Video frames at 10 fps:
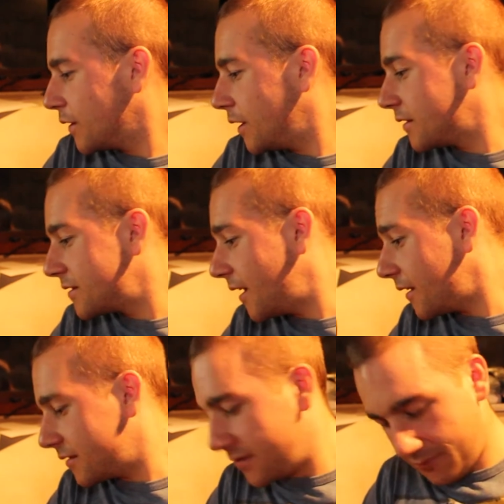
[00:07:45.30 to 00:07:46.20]
Heat
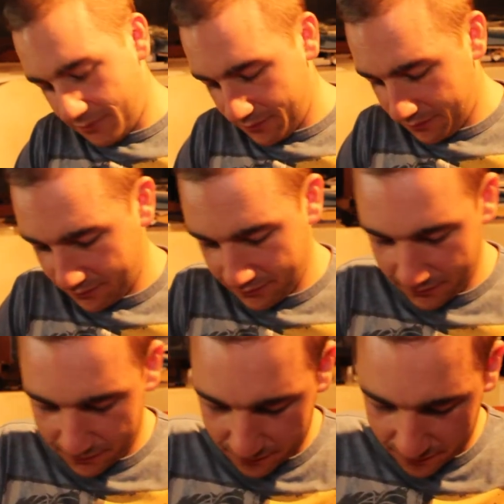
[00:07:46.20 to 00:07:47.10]
6.
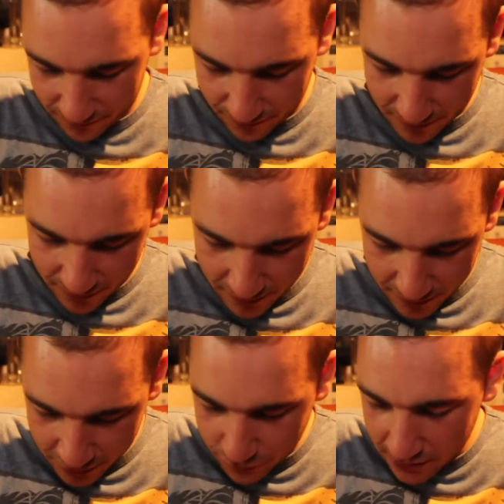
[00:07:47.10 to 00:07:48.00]
God,
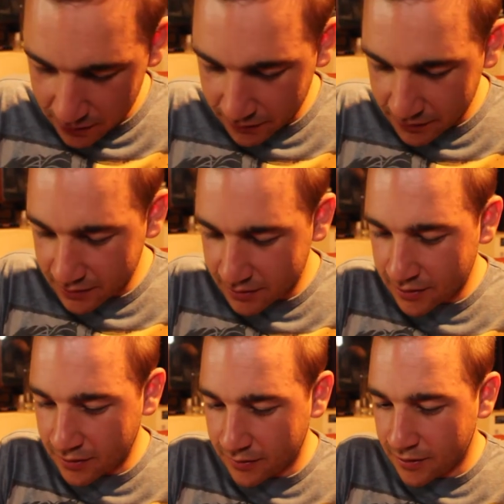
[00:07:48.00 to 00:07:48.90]
there's quite a lot of these, isn't
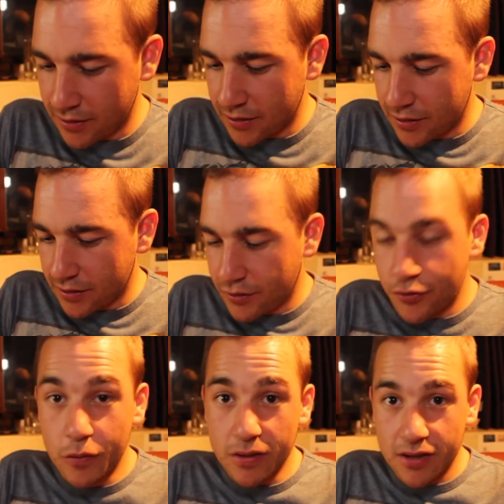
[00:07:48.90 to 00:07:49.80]
there?
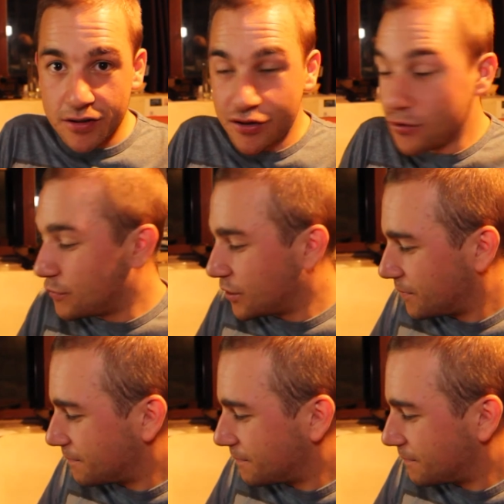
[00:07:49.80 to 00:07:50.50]
Newell's suit.